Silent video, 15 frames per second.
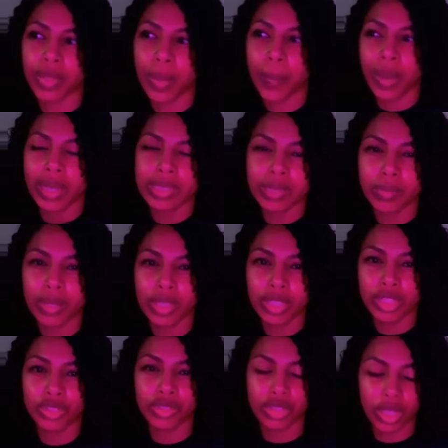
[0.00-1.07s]

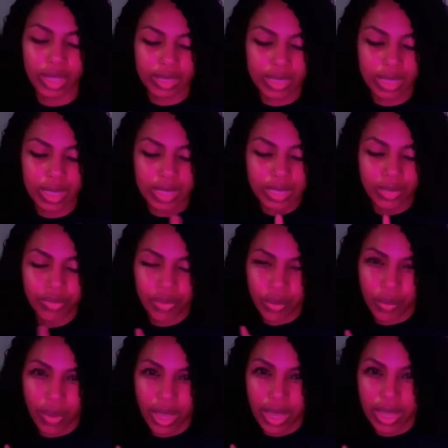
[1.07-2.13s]
possibilities. You start seeing different
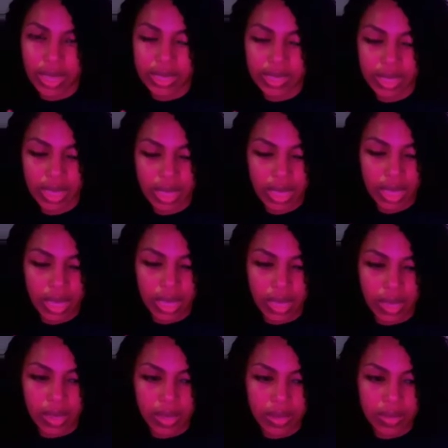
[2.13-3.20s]
ways,
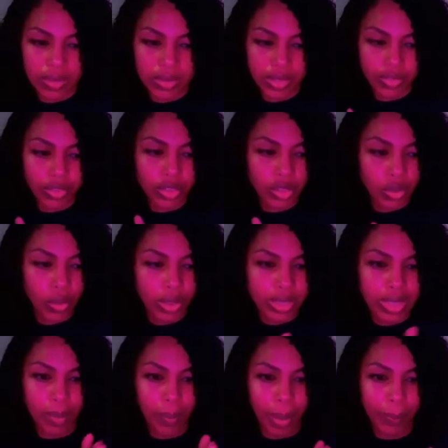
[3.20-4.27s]
different doors
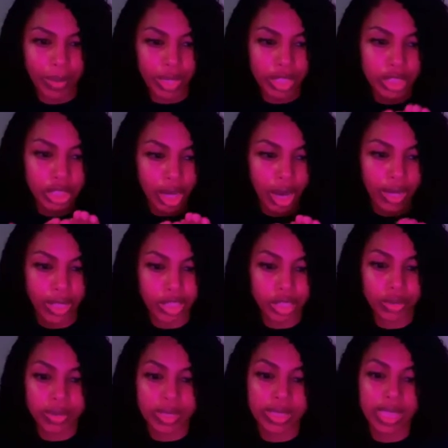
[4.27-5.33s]
that might be ajar that you
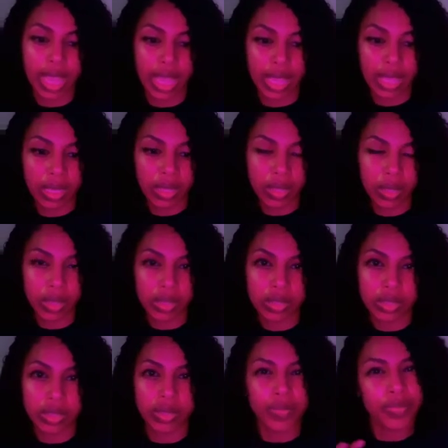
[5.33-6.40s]
can take.
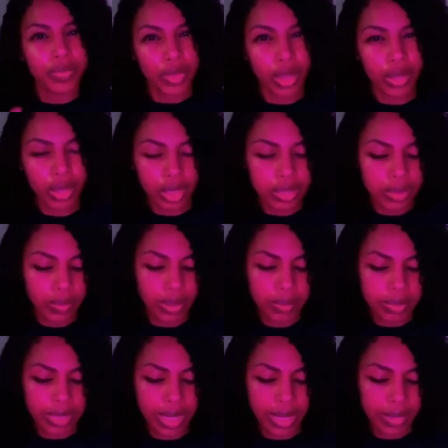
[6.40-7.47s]
Y'all see what I'm
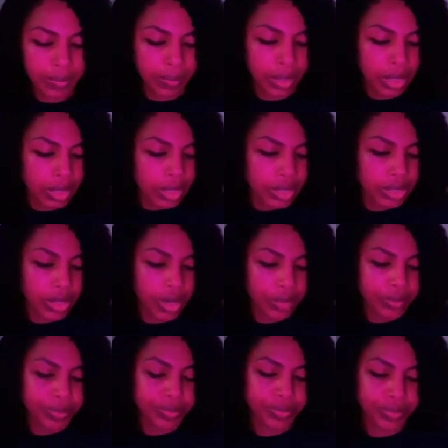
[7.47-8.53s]
saying? So
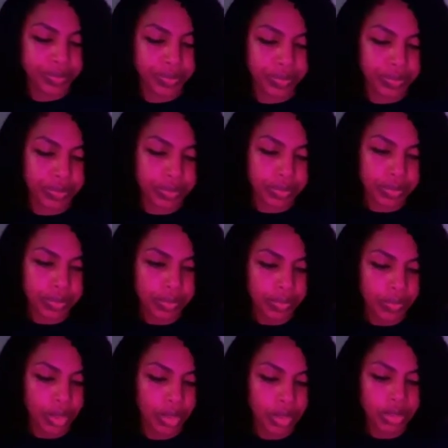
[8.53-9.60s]

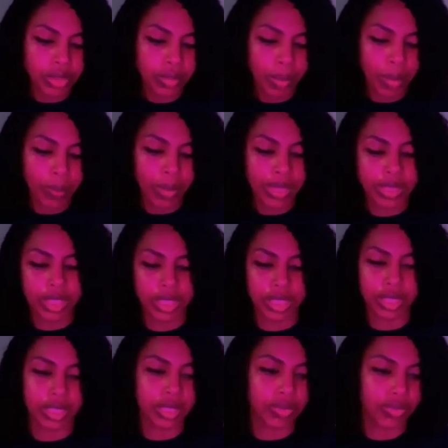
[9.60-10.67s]
those are my
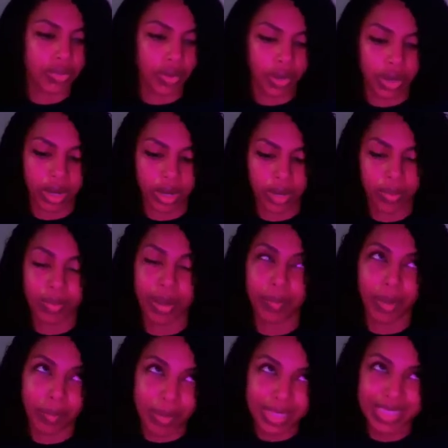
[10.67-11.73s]
messages not
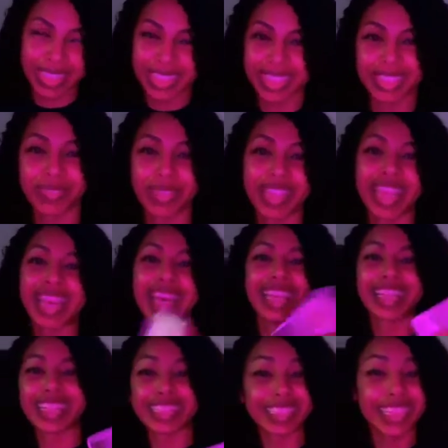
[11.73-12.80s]
my messages, but
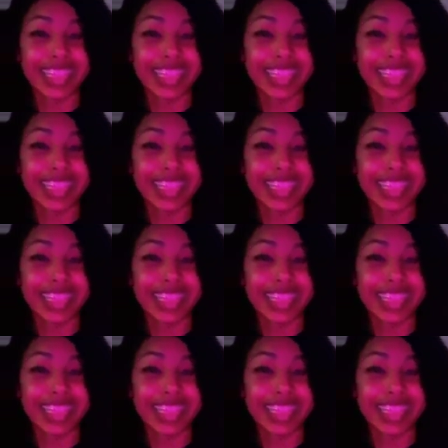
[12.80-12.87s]
that's the